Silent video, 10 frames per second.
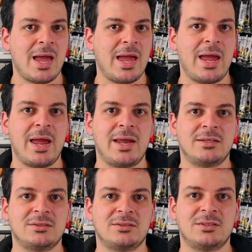
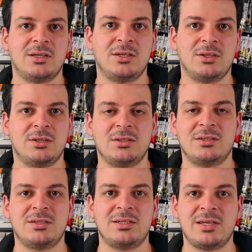And
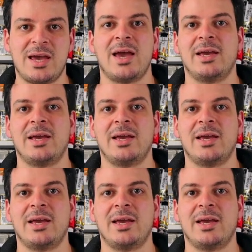yeah,